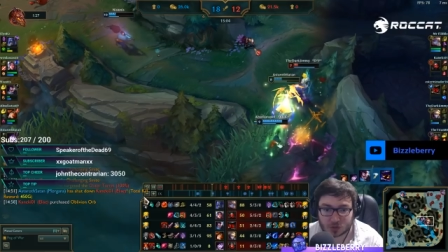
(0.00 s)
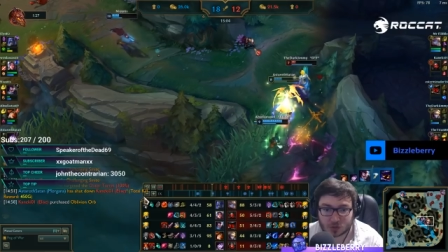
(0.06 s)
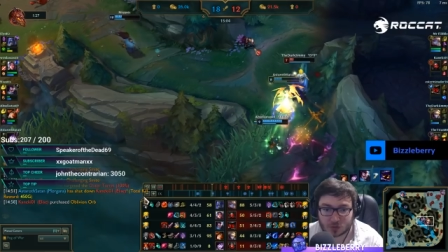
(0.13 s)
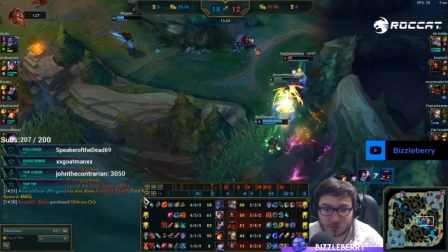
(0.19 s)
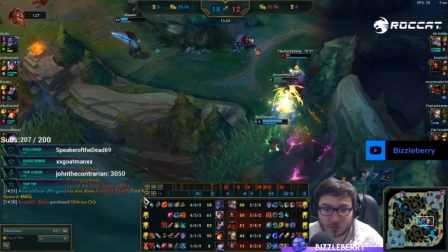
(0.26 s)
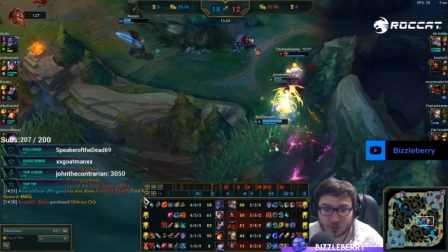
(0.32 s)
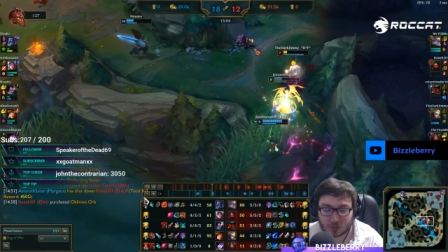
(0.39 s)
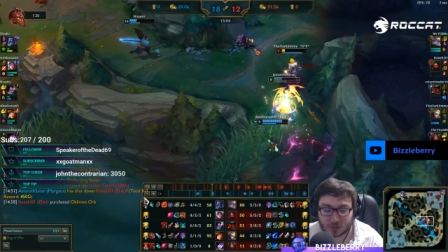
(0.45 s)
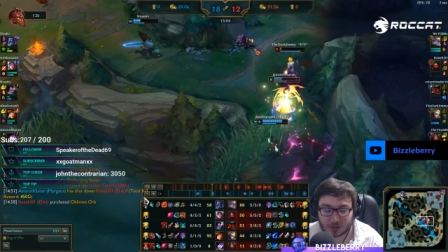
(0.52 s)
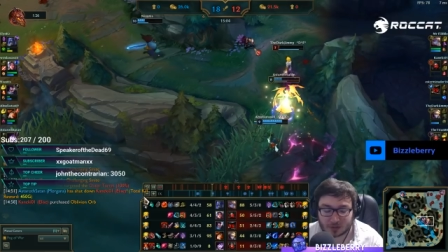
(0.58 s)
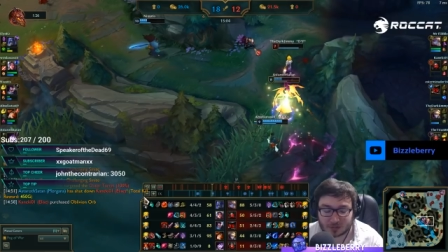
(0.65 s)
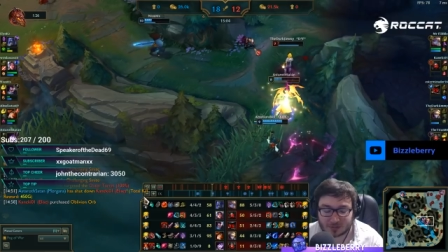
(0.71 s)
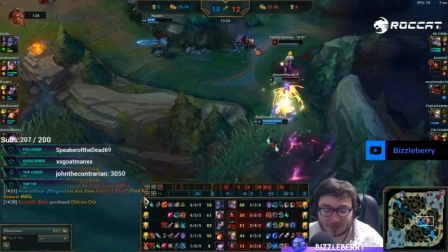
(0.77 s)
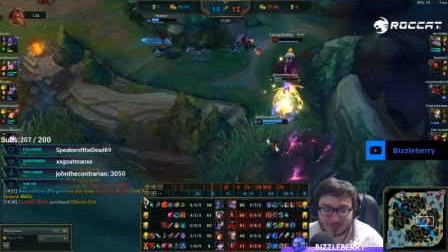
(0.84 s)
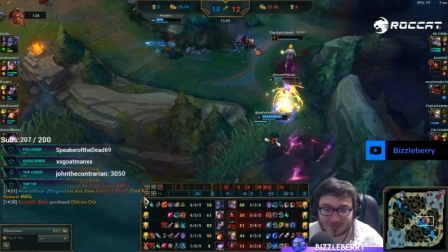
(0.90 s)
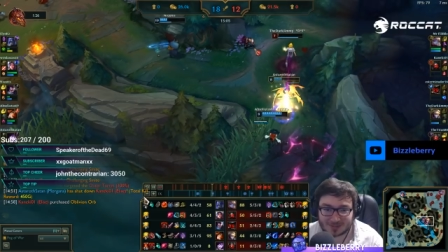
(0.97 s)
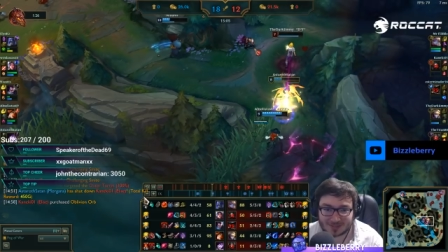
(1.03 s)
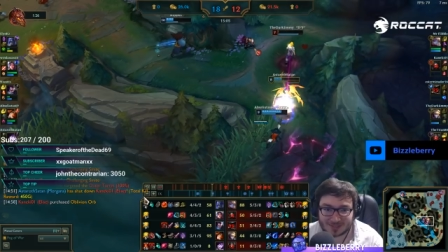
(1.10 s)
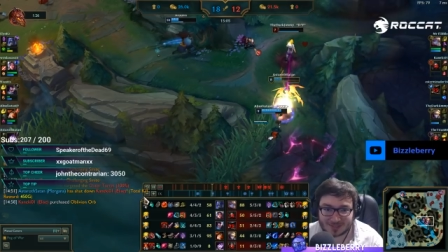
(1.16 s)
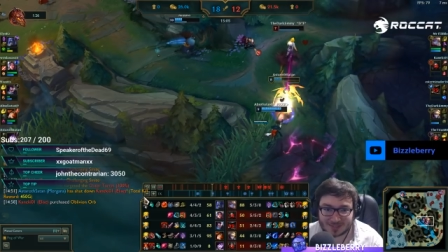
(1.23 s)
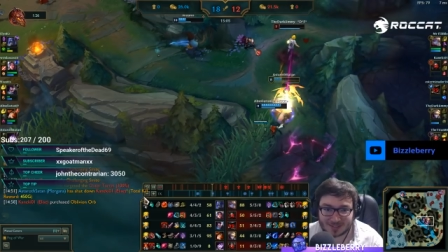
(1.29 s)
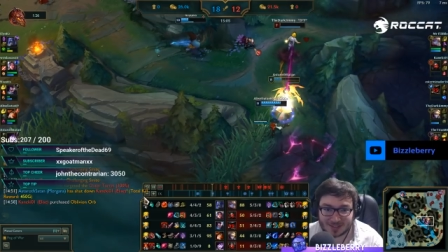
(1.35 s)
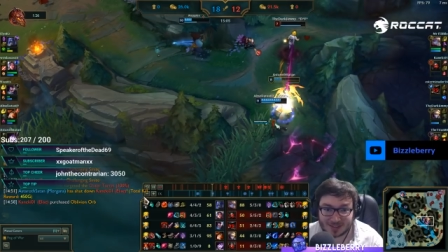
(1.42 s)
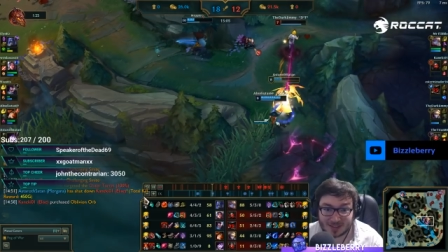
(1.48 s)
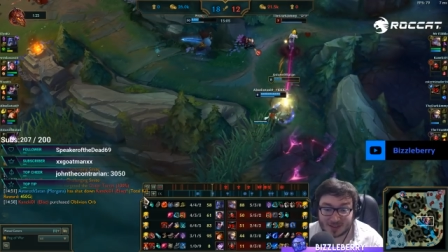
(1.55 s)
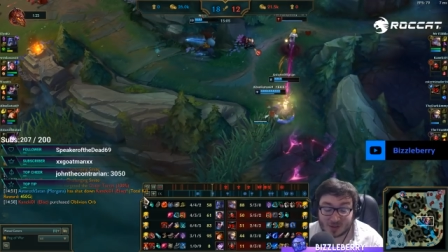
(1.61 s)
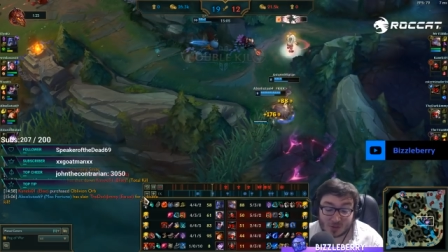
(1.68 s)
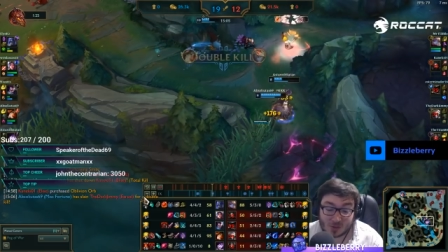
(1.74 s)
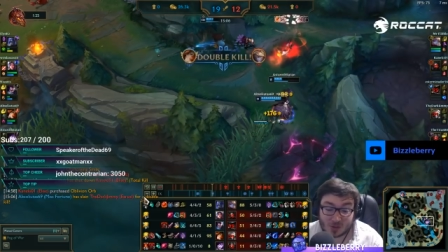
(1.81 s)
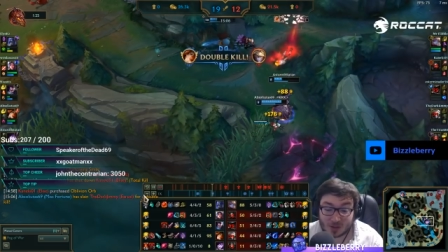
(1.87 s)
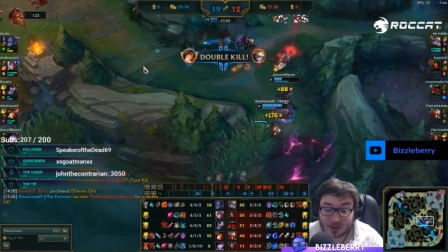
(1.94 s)
it wasn't your fault that...
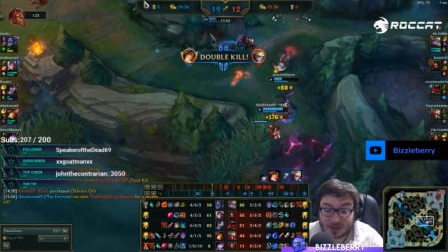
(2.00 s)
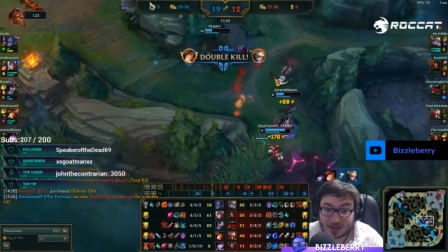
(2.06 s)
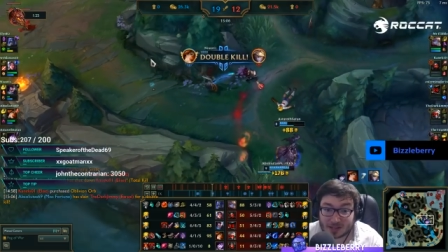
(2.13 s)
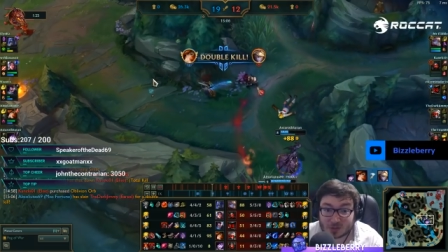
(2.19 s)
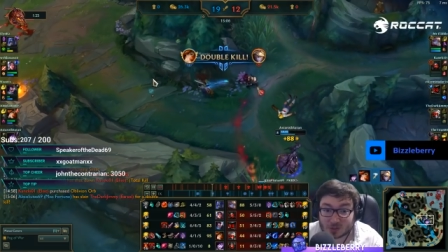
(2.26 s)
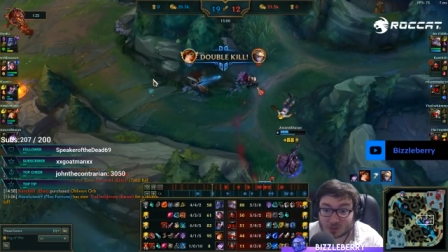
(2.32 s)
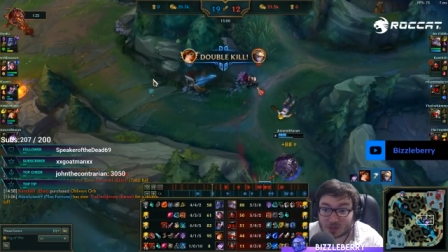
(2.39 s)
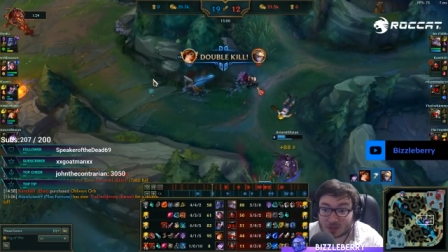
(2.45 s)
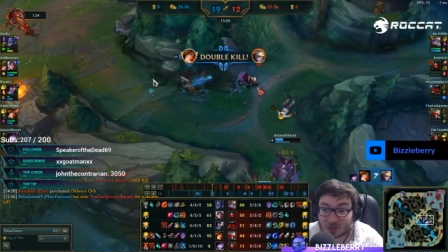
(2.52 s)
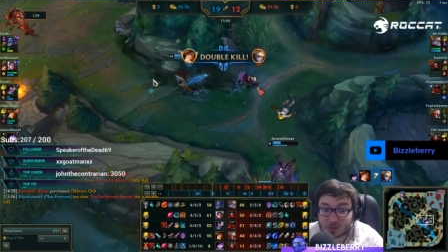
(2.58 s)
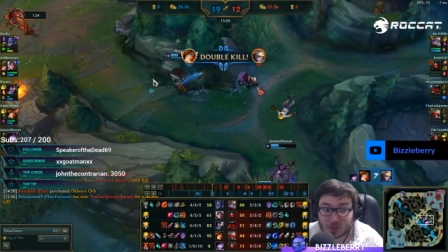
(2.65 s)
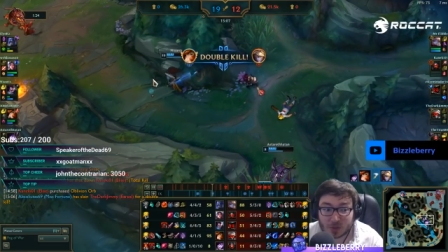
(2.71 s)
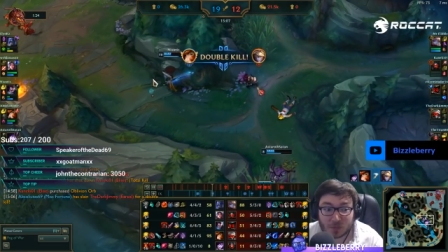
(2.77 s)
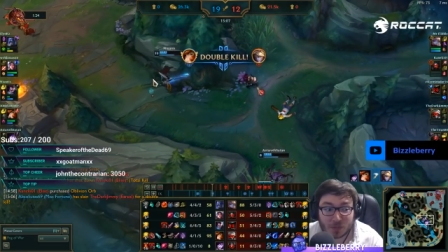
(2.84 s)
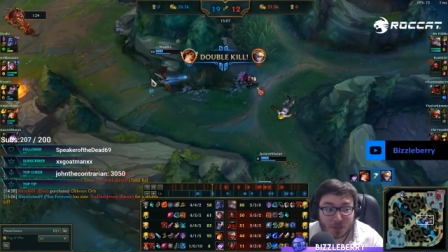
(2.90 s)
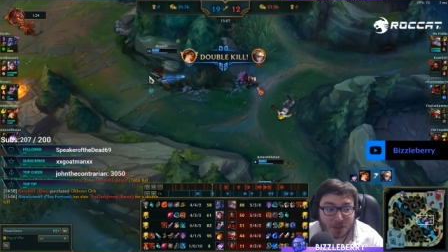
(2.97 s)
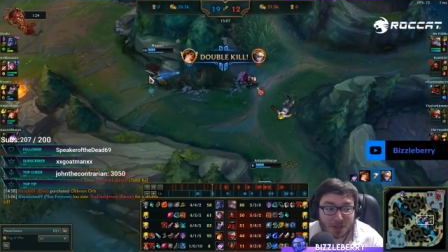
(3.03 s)
Well, and then Ezreal died as well.